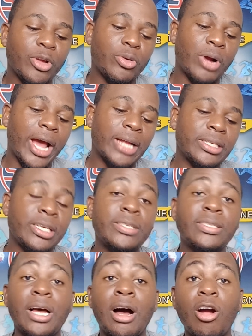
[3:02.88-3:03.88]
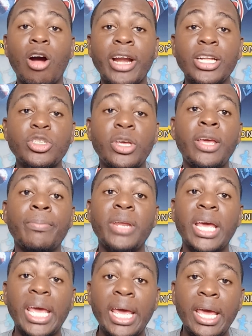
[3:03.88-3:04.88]
Right? He's, according to him,
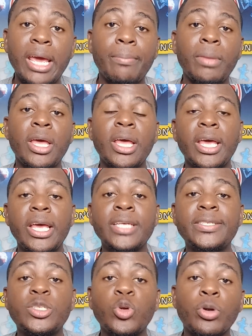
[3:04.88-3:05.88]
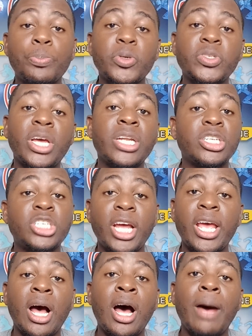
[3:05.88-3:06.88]
the aim is to represent
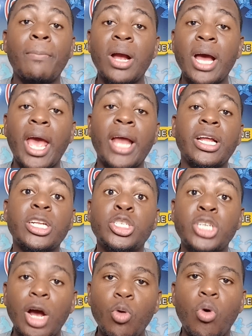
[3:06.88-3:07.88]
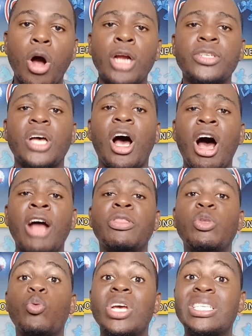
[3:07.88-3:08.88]
um, Guyana Jaguars
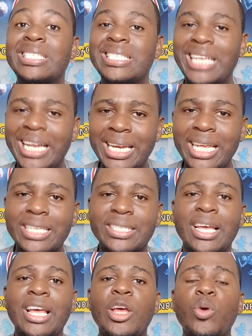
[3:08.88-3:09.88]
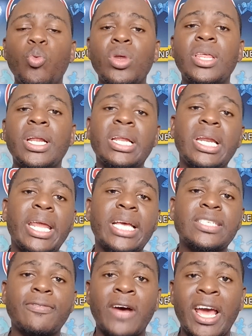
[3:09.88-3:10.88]
and the West Indies within the
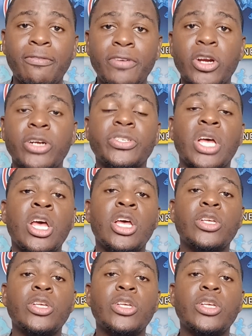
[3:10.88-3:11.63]
next five years.